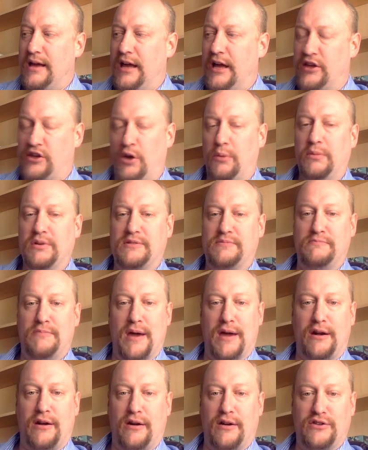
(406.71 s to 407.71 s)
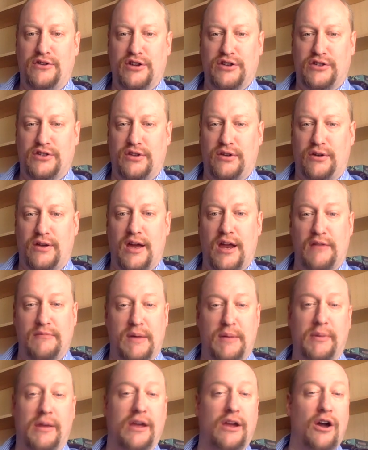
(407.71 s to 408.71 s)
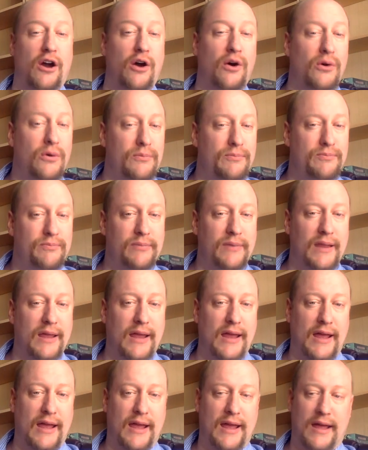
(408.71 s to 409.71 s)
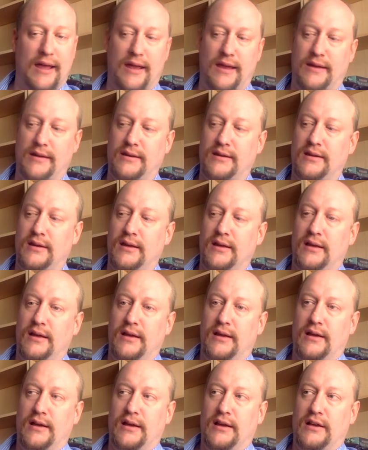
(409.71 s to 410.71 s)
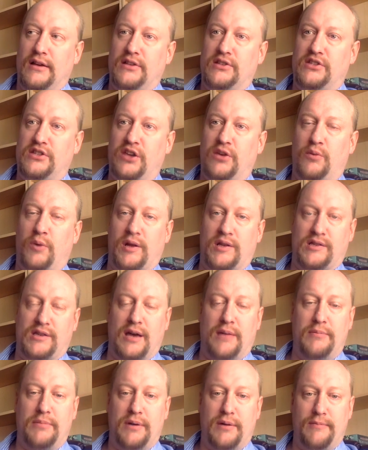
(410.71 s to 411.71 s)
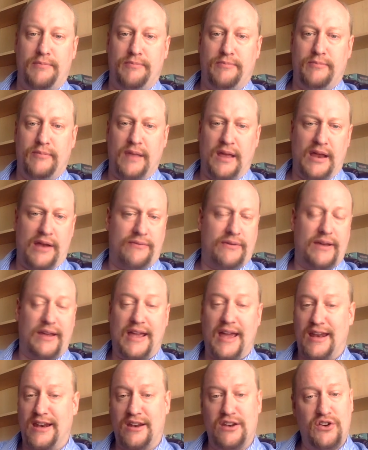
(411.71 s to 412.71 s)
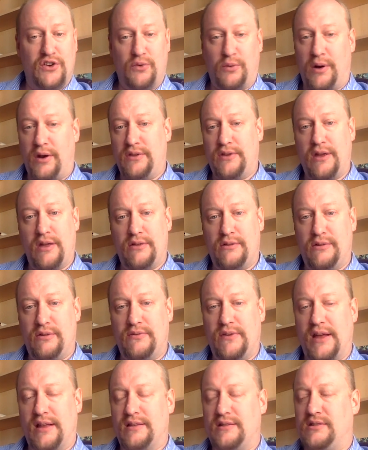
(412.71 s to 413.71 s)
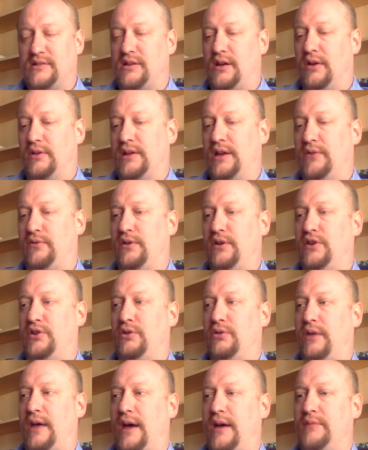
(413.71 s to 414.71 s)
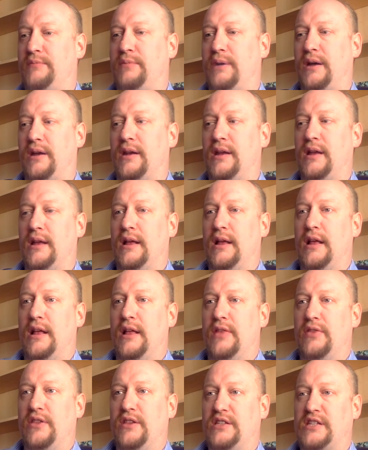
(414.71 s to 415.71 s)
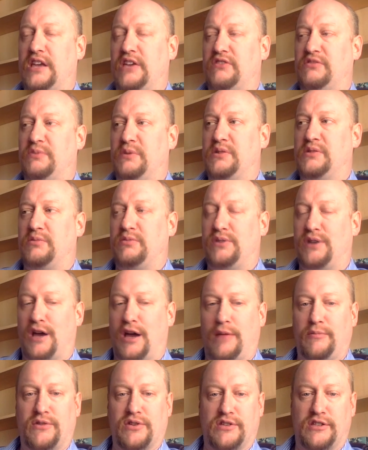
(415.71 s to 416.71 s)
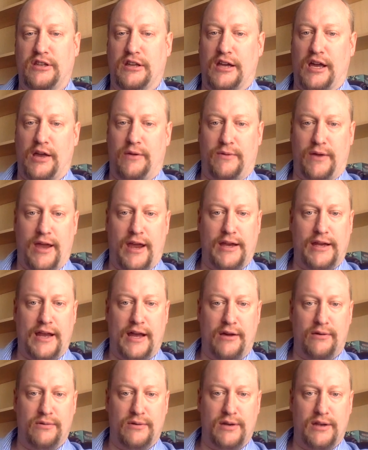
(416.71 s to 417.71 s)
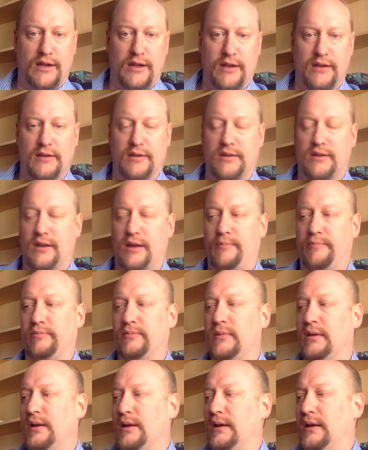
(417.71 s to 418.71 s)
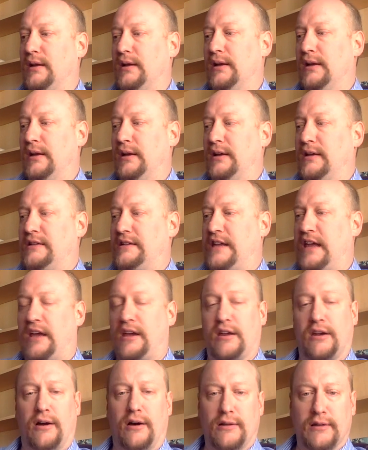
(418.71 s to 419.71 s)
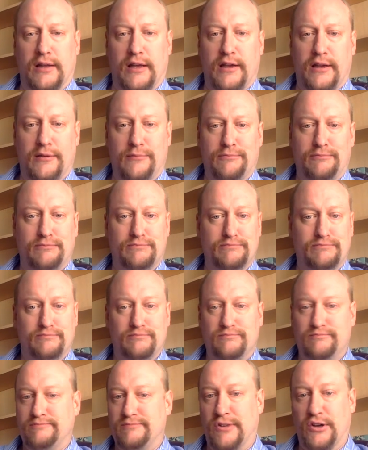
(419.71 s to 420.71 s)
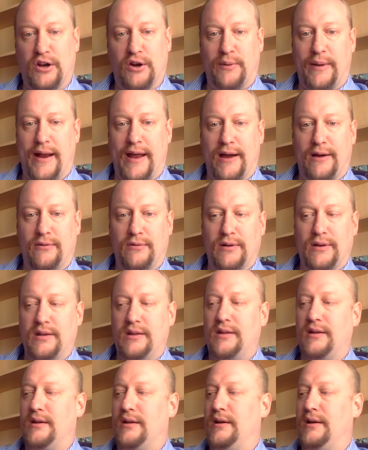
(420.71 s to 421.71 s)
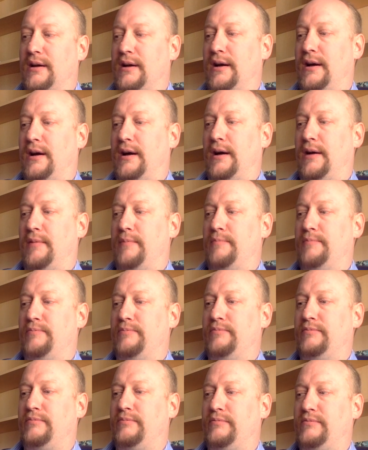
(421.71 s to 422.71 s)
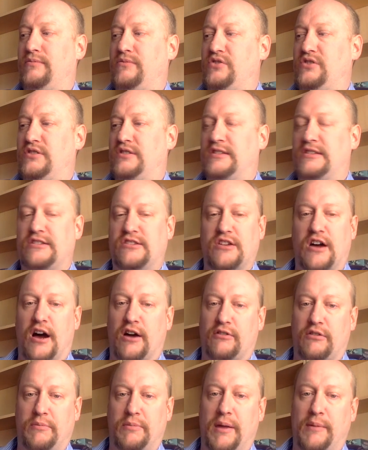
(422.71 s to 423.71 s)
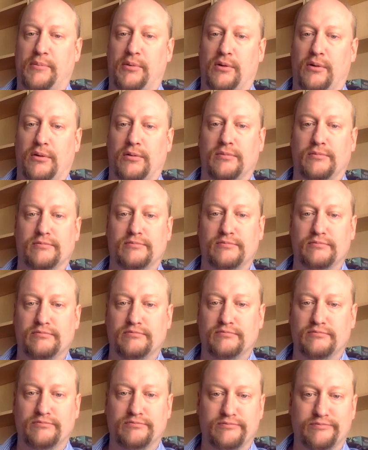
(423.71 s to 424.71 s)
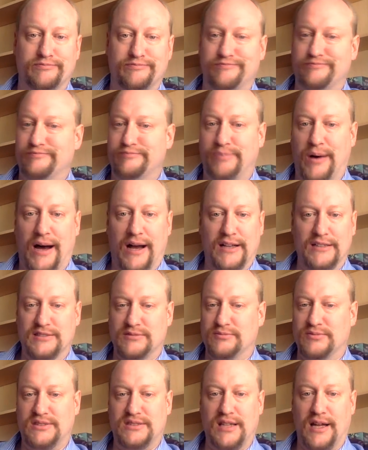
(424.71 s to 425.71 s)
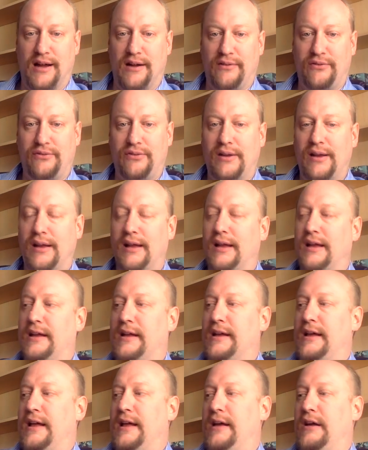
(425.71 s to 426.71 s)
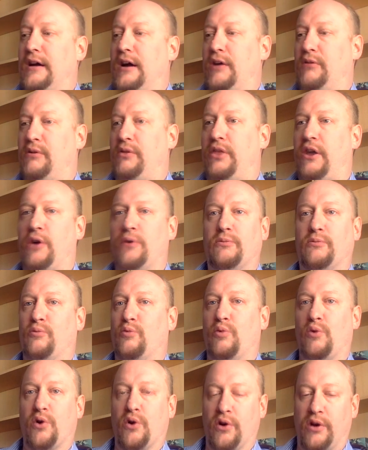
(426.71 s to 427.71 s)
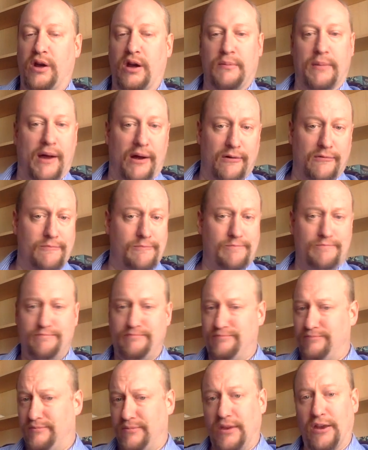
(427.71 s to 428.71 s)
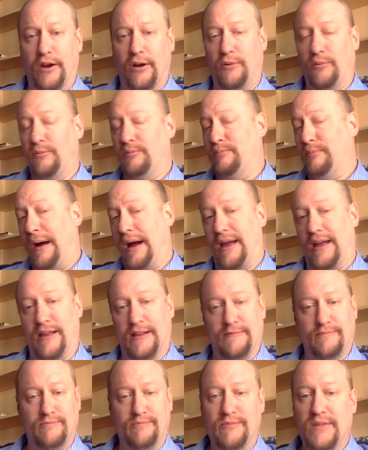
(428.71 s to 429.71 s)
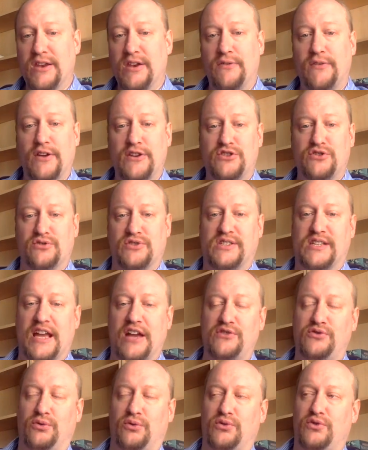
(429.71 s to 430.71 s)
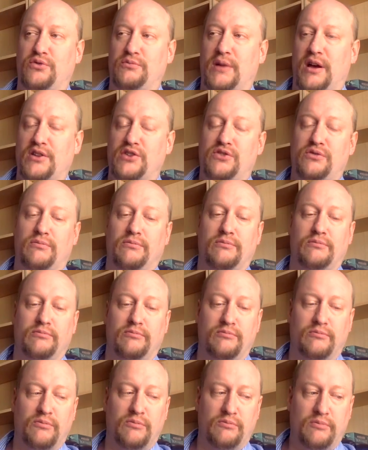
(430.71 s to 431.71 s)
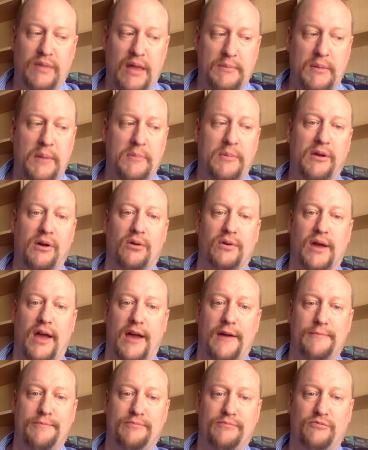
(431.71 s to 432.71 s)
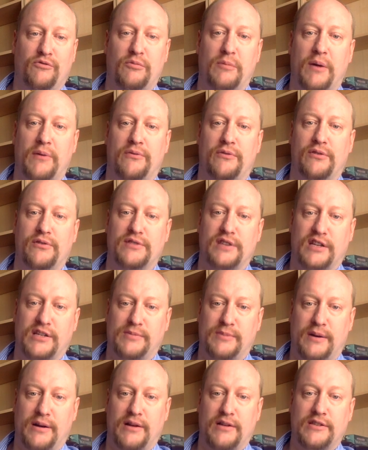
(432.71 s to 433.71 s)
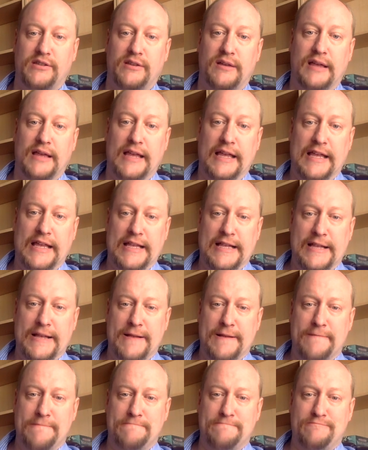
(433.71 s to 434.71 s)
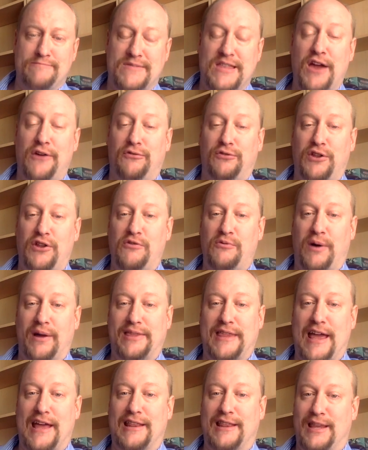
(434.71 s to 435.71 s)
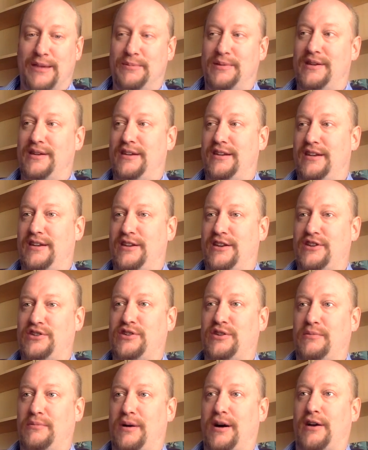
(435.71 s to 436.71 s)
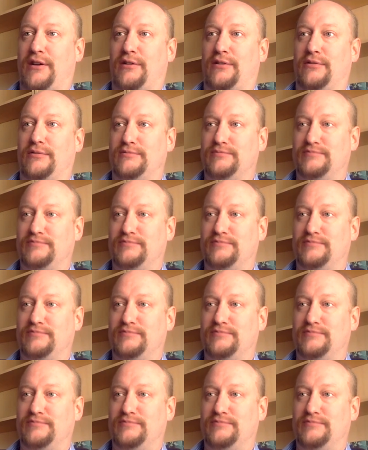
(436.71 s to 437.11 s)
it's almost better just to kind of maybe go and see what's up. And if I get into one of the other events, I'll definitely do that. But this gives me some time just to kind of hang out and take it all in, look around, talk with people, buy some stuff without worrying about, my individual schedule too much. That might be okay for my first experience. Definitely want that limited edition model.